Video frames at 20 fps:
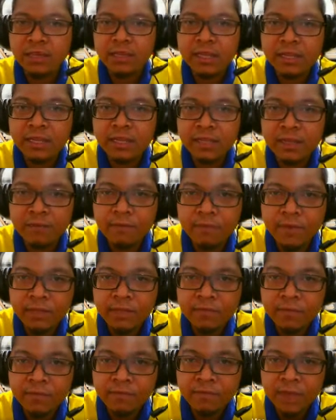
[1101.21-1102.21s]
This is the
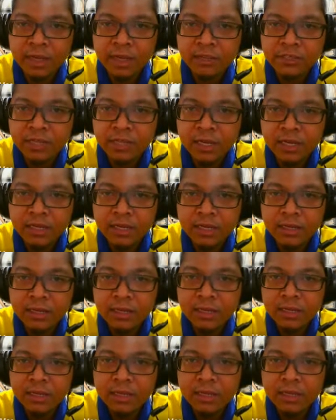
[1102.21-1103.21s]
first reflection,
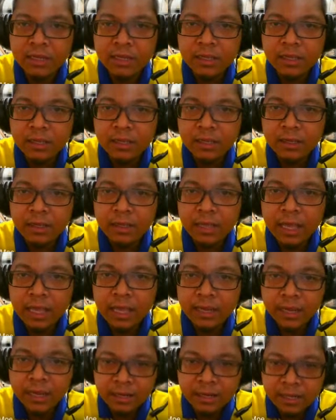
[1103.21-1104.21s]

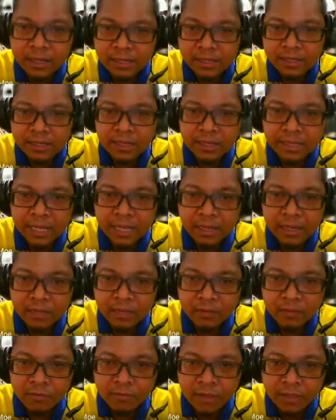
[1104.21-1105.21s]
and then this is the
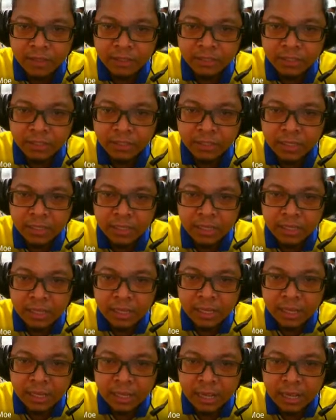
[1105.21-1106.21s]
second reflection.
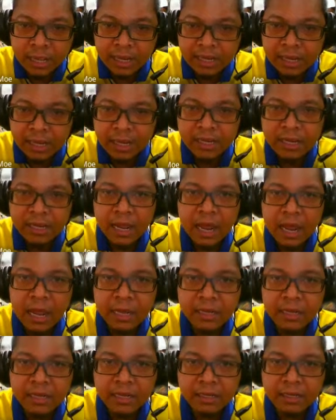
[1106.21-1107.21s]
And then
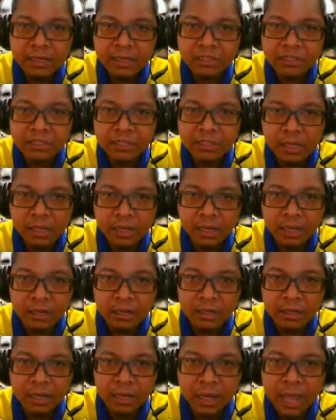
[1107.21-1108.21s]

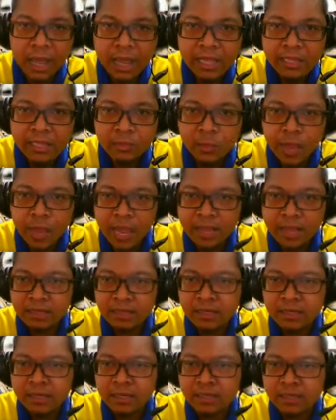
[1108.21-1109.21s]
the lights will
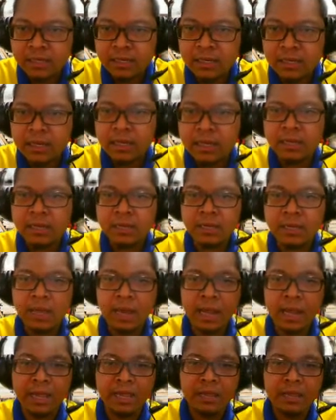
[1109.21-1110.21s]
enter the
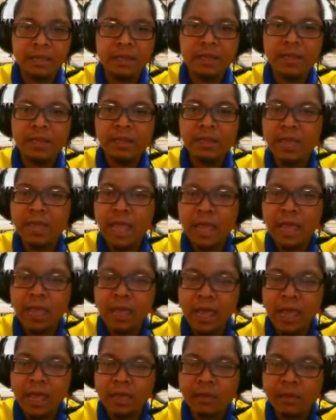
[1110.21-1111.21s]
eye. This is
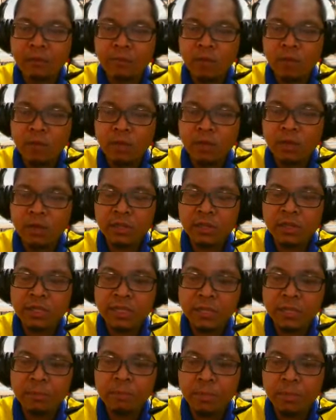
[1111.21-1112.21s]
as what we call the
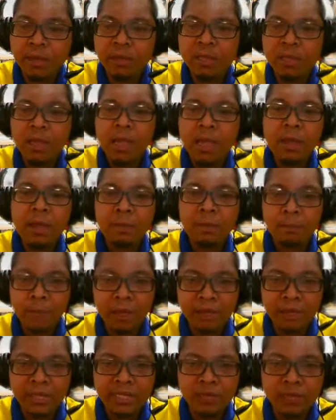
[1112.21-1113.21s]
simple
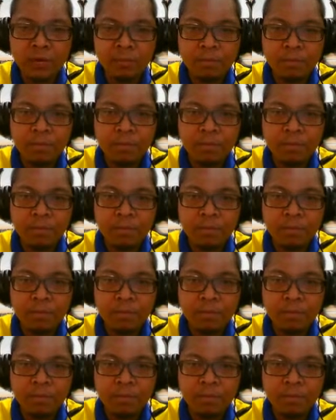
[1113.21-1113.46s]
periscope.